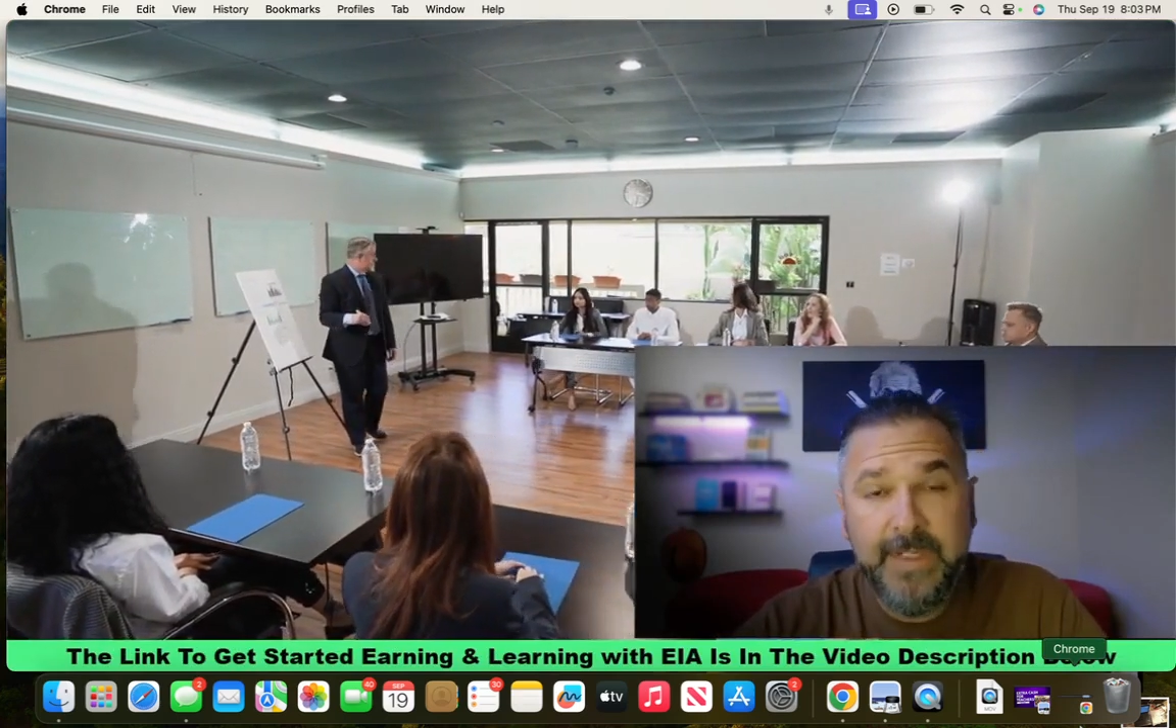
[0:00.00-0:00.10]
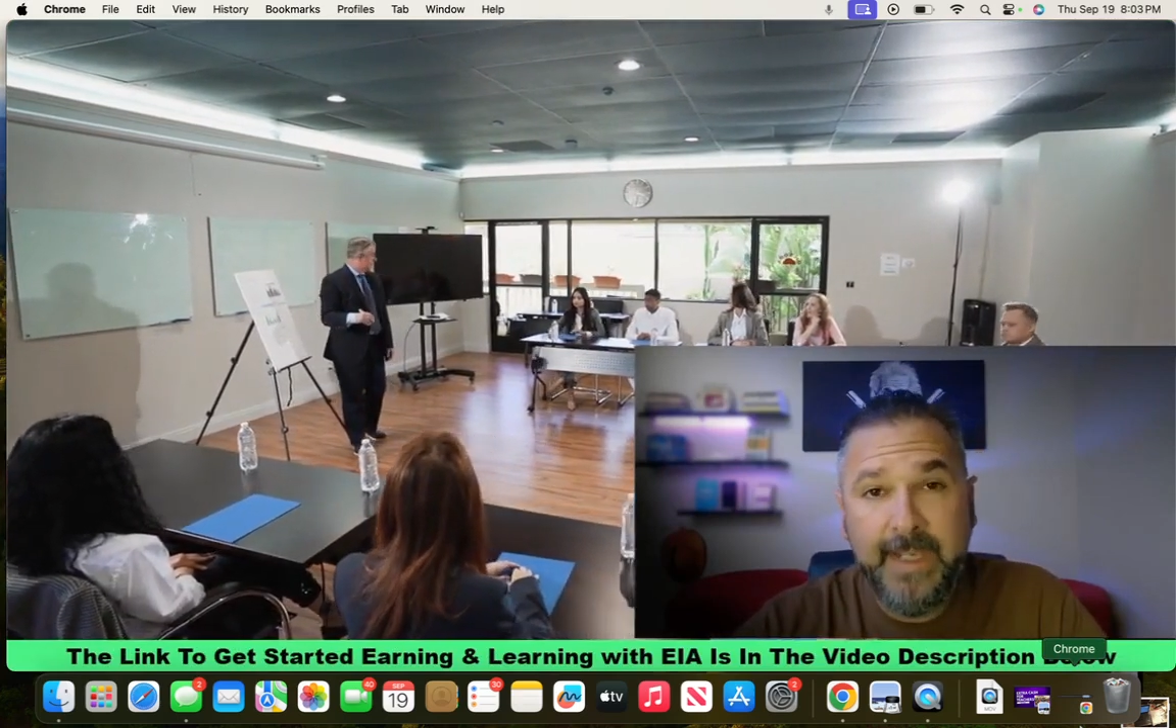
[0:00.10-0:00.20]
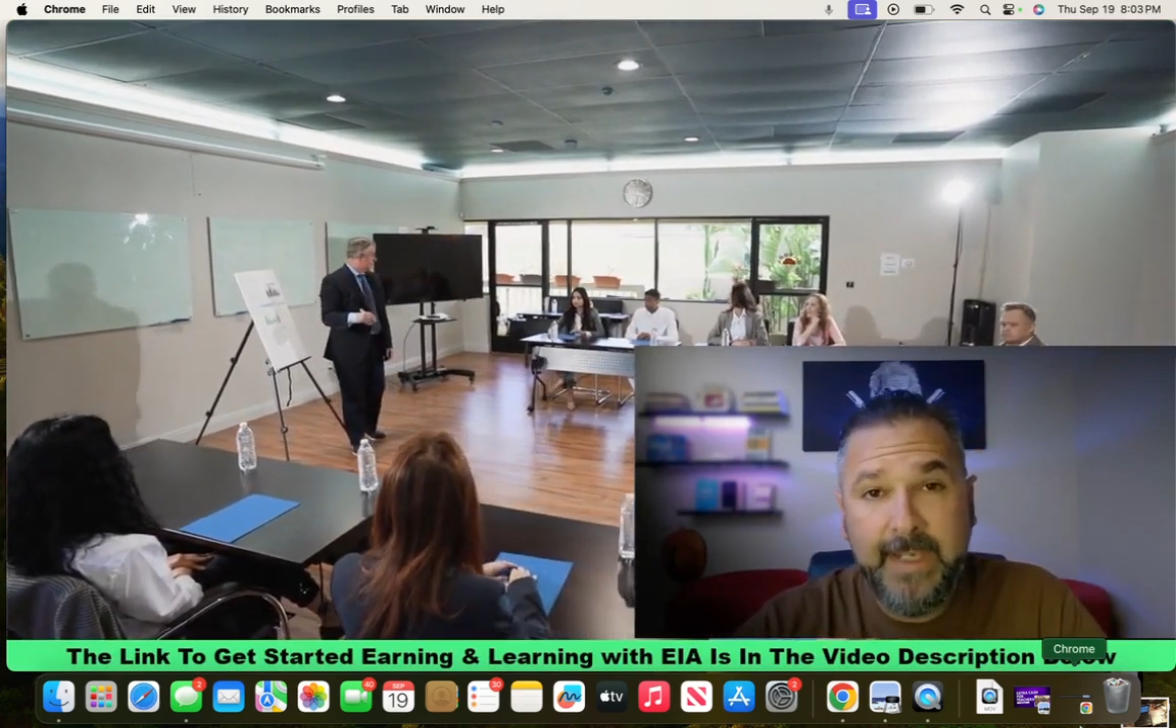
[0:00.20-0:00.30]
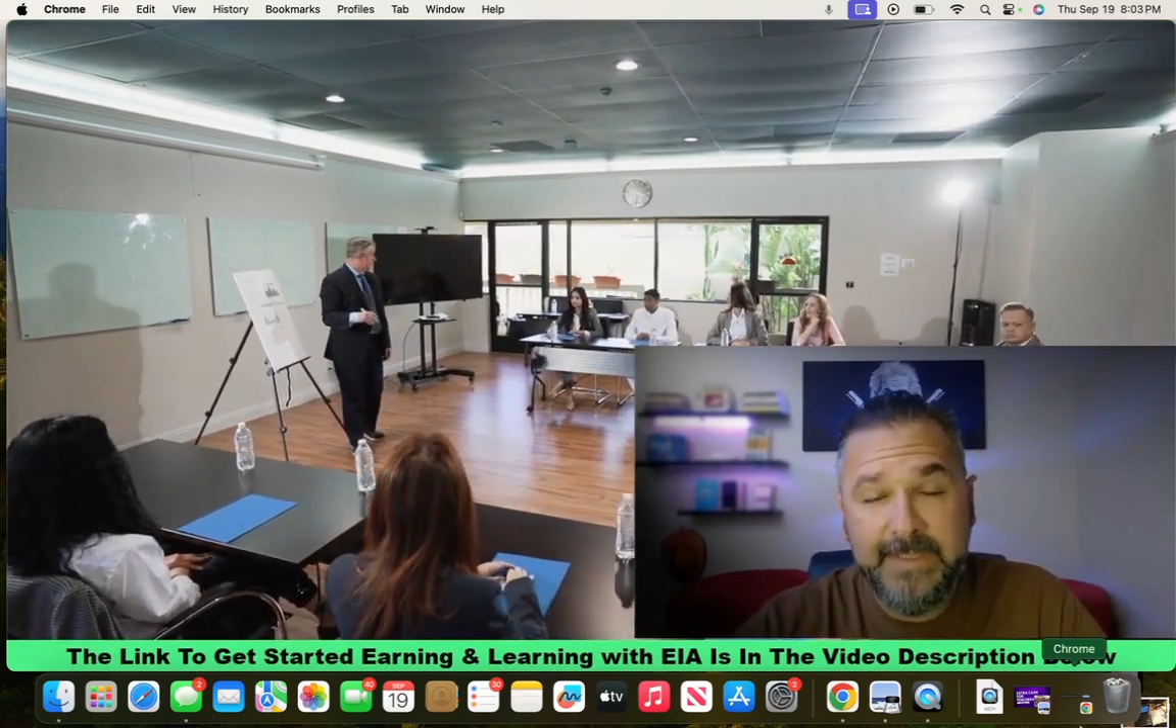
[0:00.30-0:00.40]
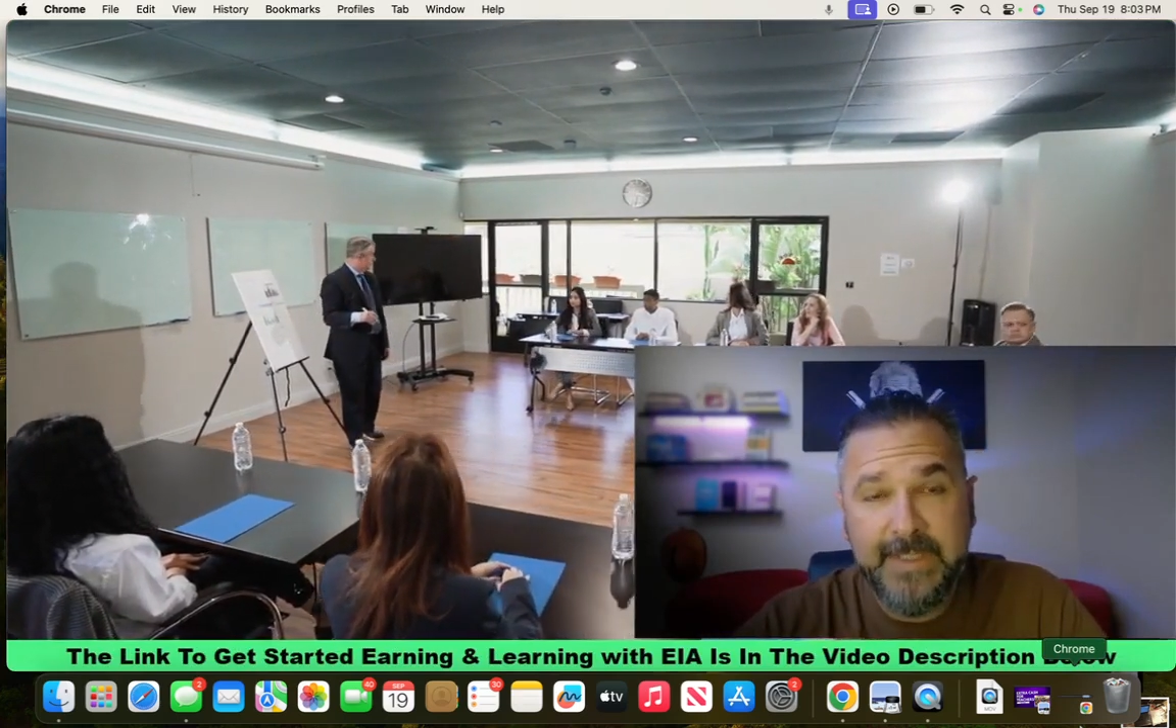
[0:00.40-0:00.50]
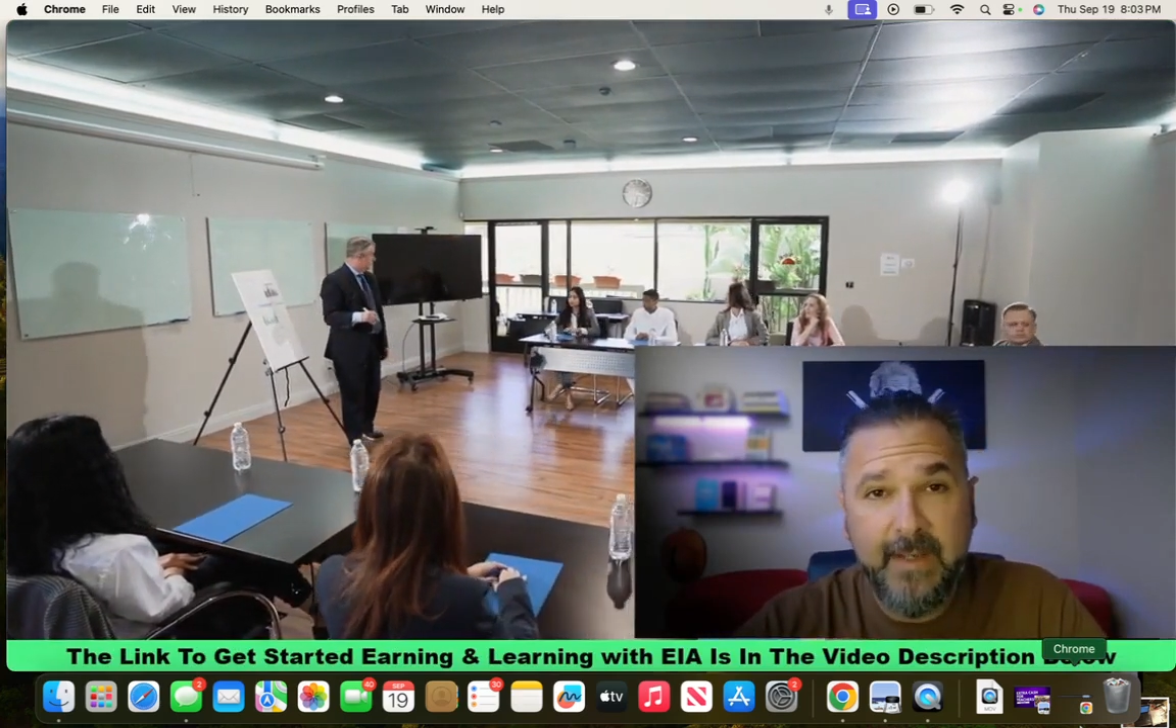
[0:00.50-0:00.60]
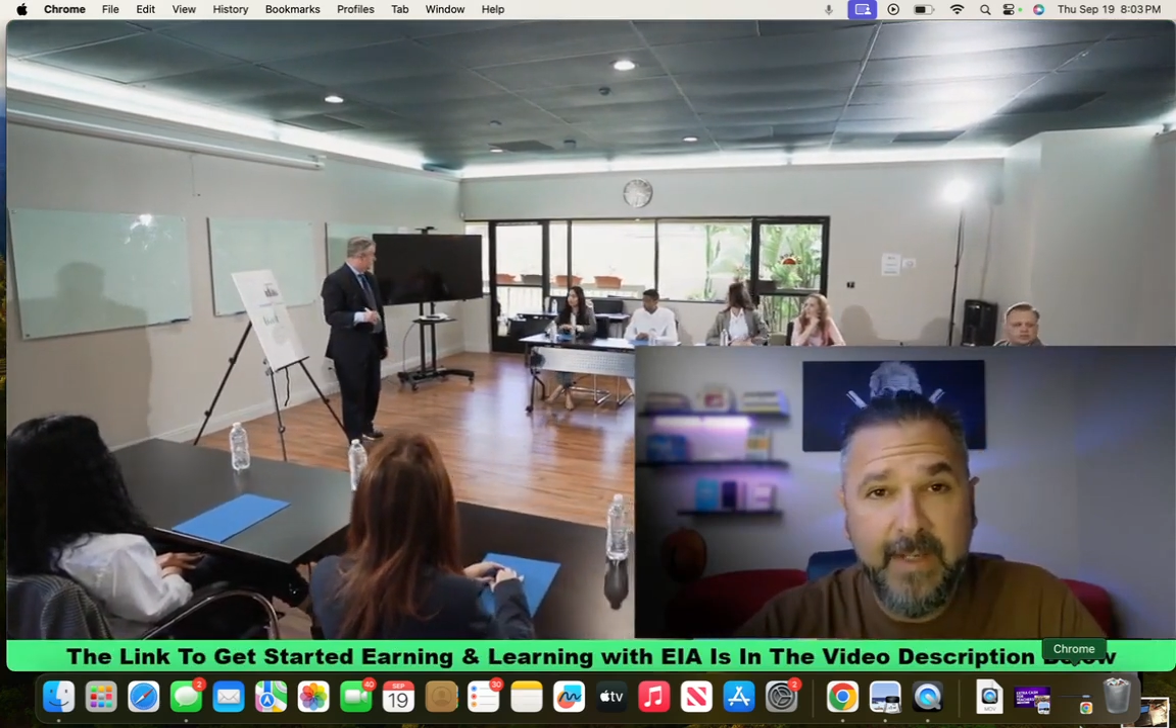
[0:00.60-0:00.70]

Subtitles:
decades now.